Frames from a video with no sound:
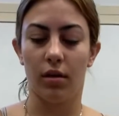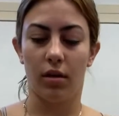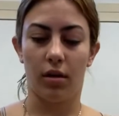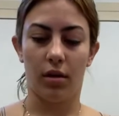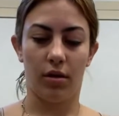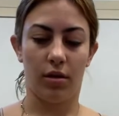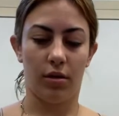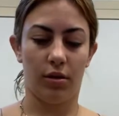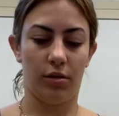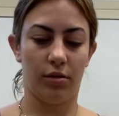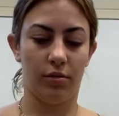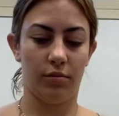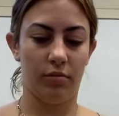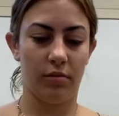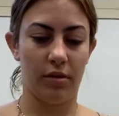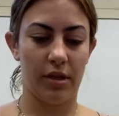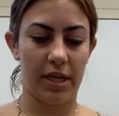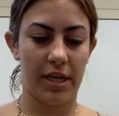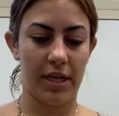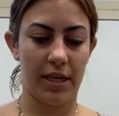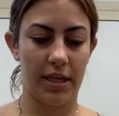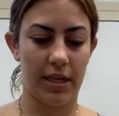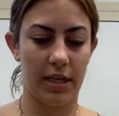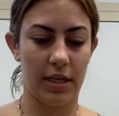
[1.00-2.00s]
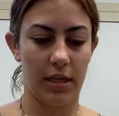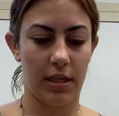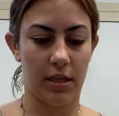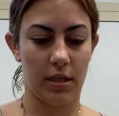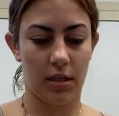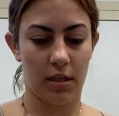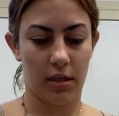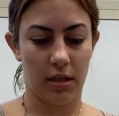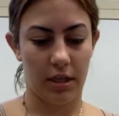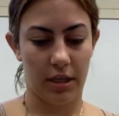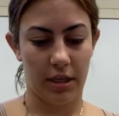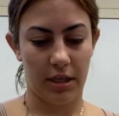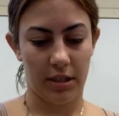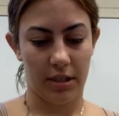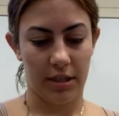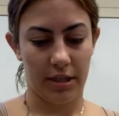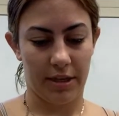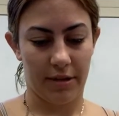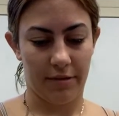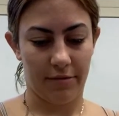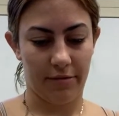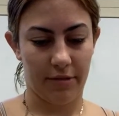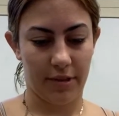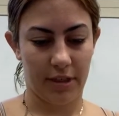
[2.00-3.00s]
Alrighty, I just
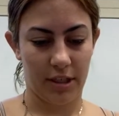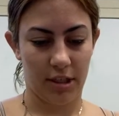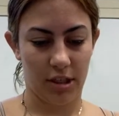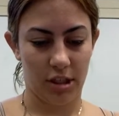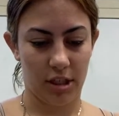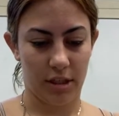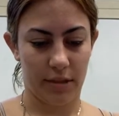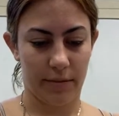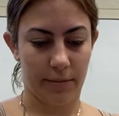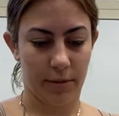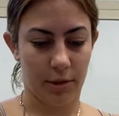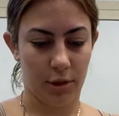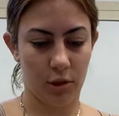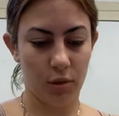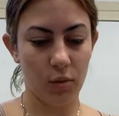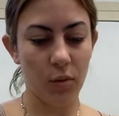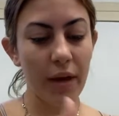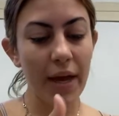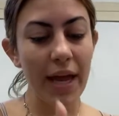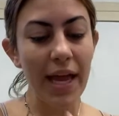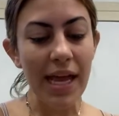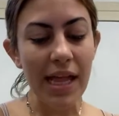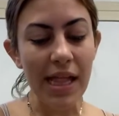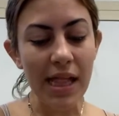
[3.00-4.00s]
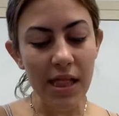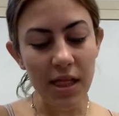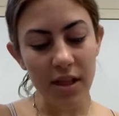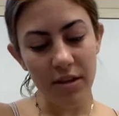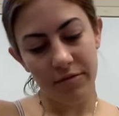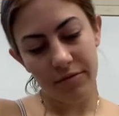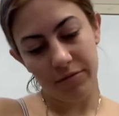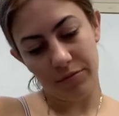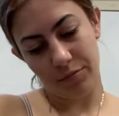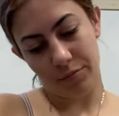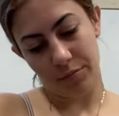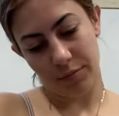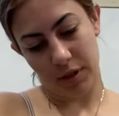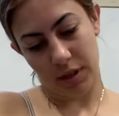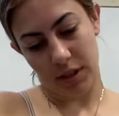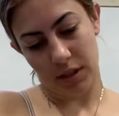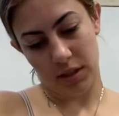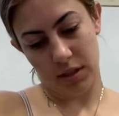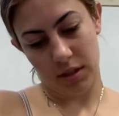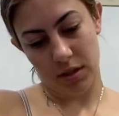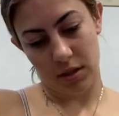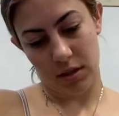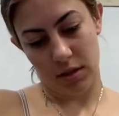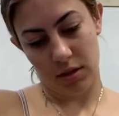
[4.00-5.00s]
gotta find chapter 12
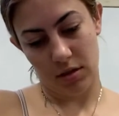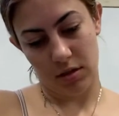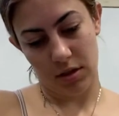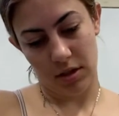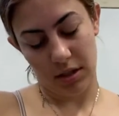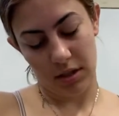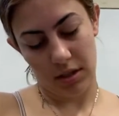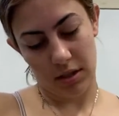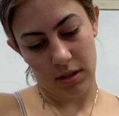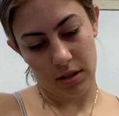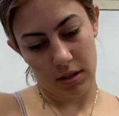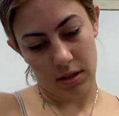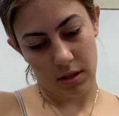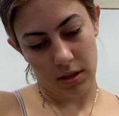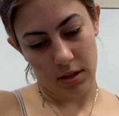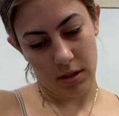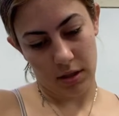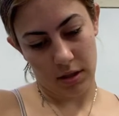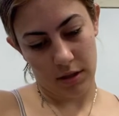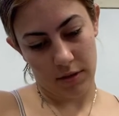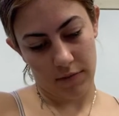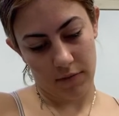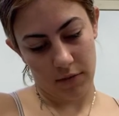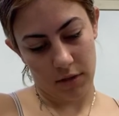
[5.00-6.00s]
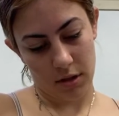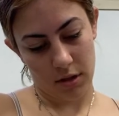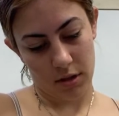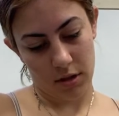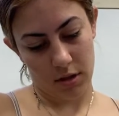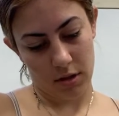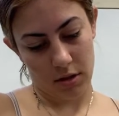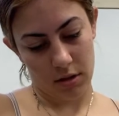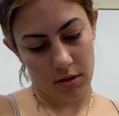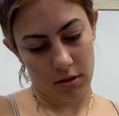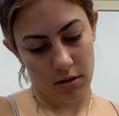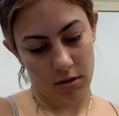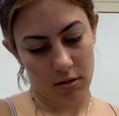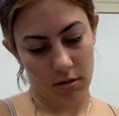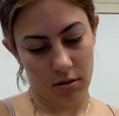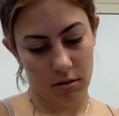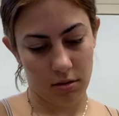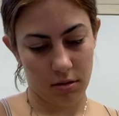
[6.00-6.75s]
because you did 11.